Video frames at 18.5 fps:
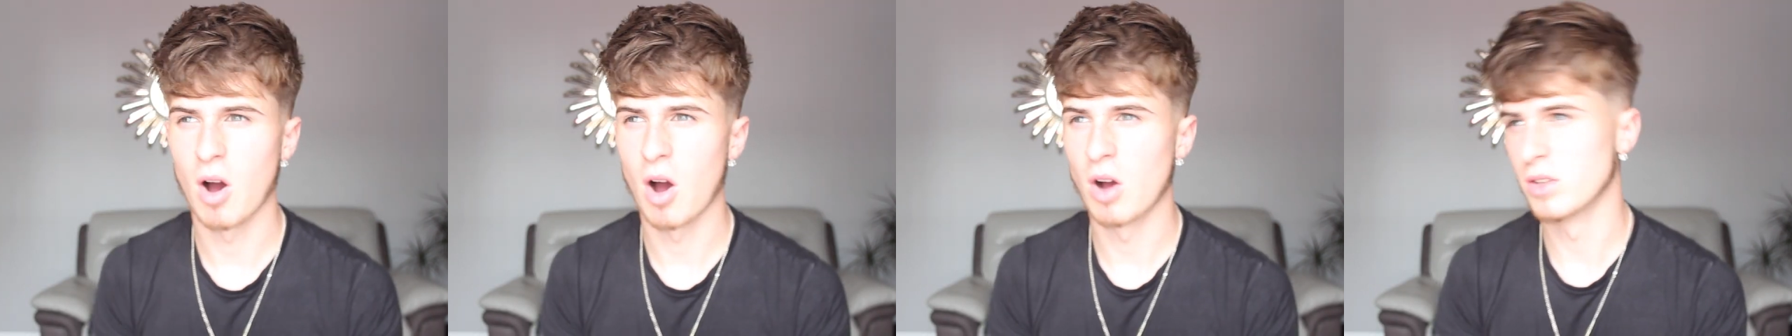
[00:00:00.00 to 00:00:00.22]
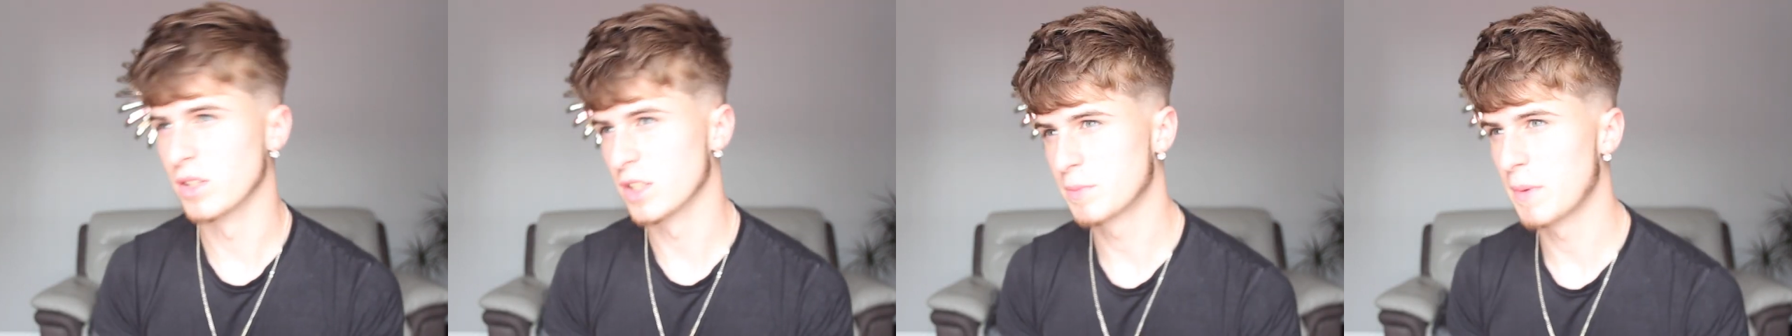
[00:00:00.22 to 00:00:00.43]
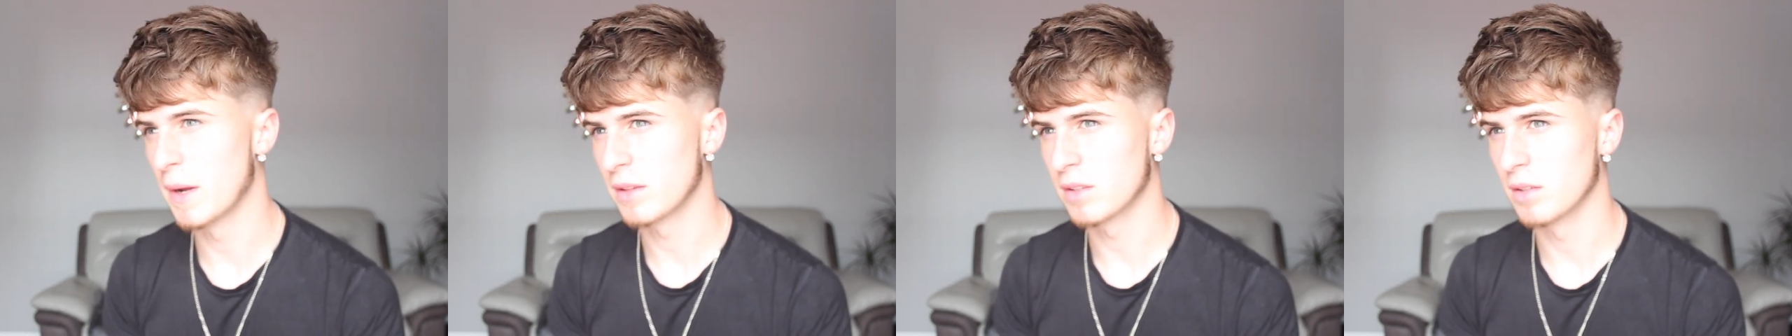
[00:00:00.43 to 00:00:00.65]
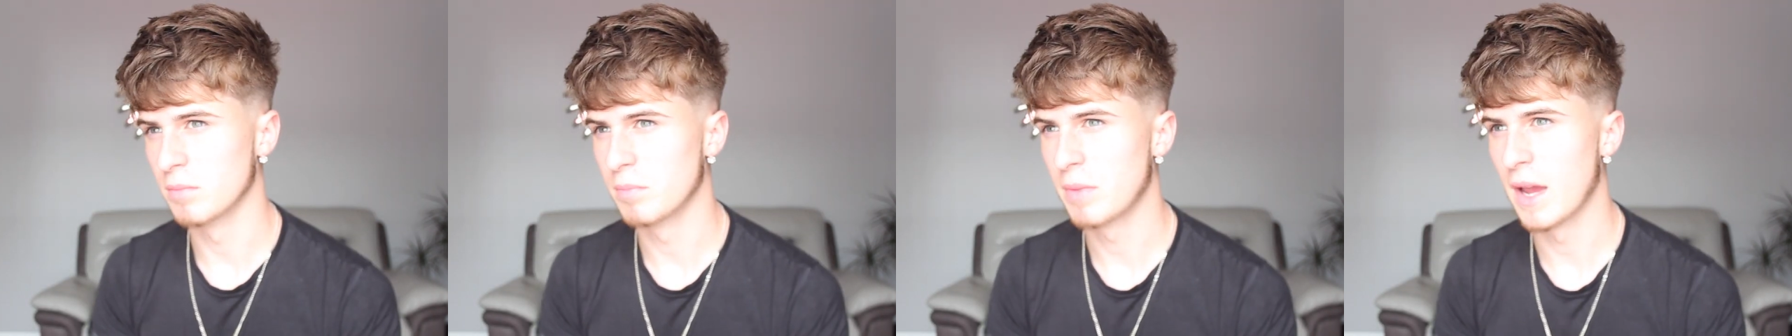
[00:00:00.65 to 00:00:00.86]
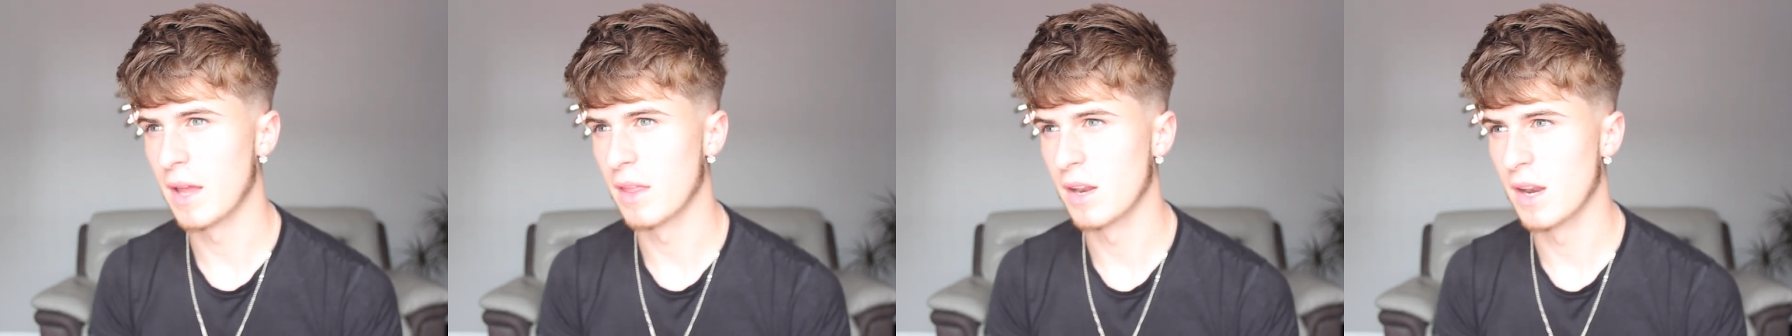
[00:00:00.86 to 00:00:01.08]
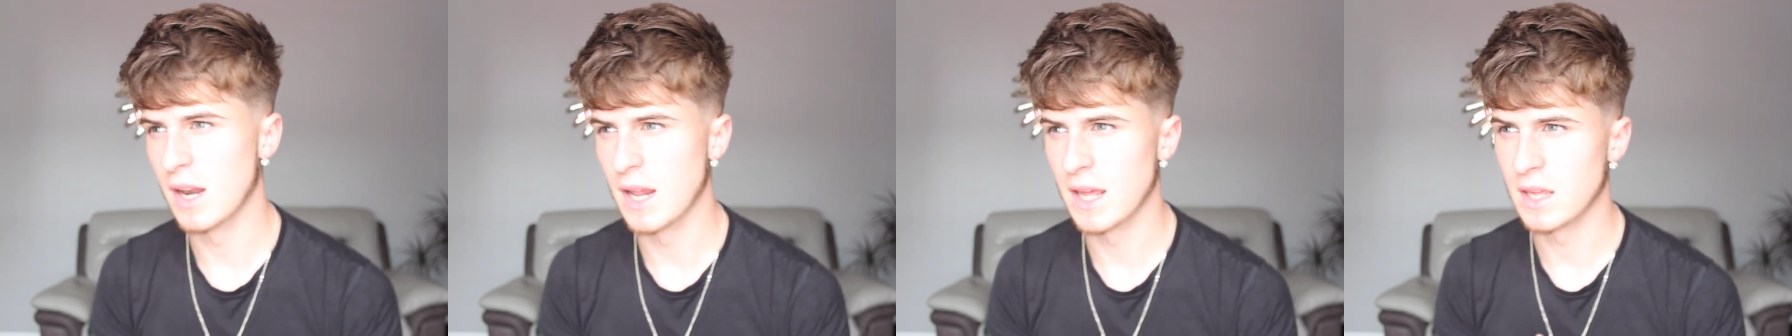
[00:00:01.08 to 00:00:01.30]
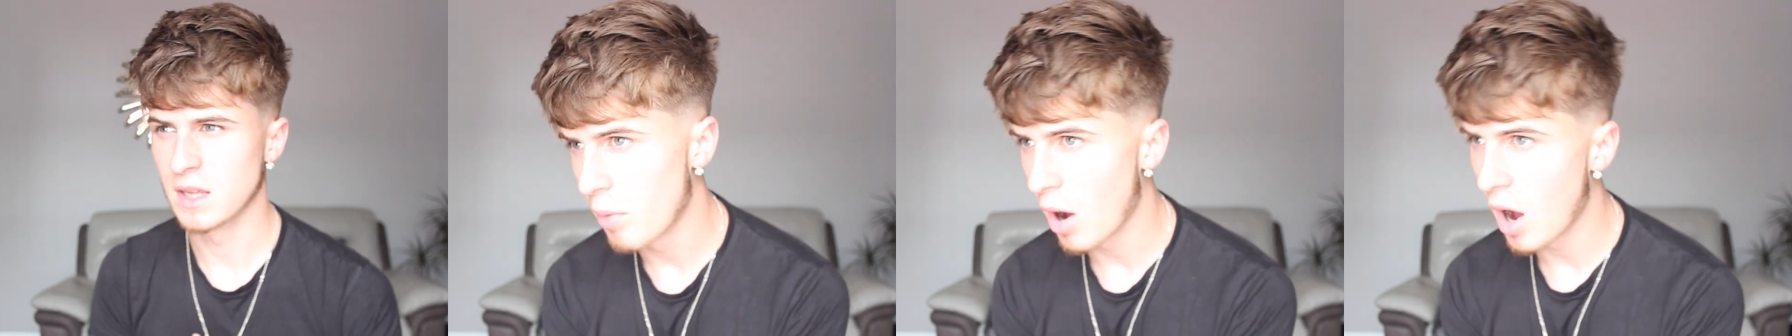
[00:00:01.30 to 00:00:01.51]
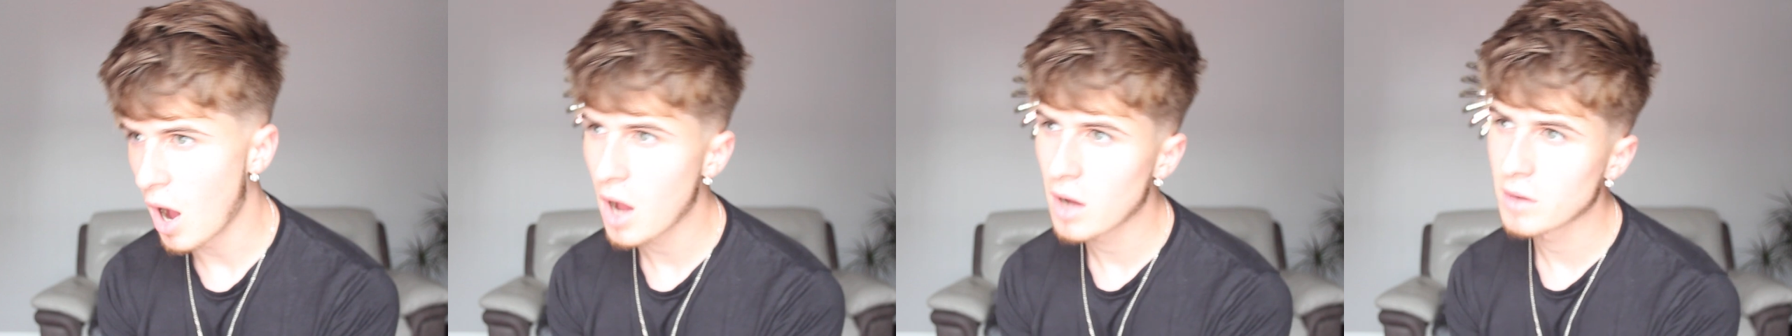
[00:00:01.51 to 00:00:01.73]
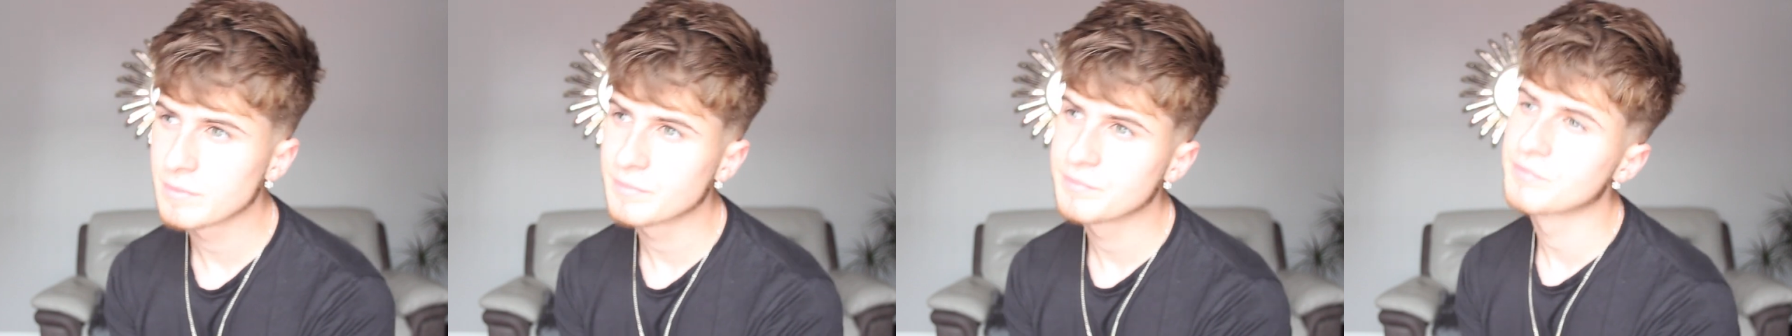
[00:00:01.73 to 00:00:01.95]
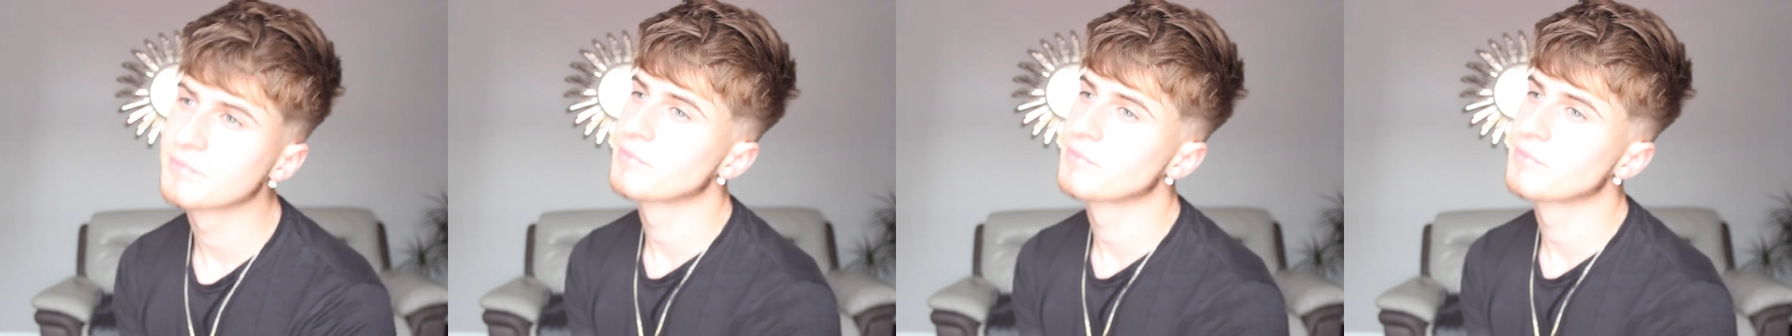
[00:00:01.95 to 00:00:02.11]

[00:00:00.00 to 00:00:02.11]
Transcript: I was expecting better than an E. But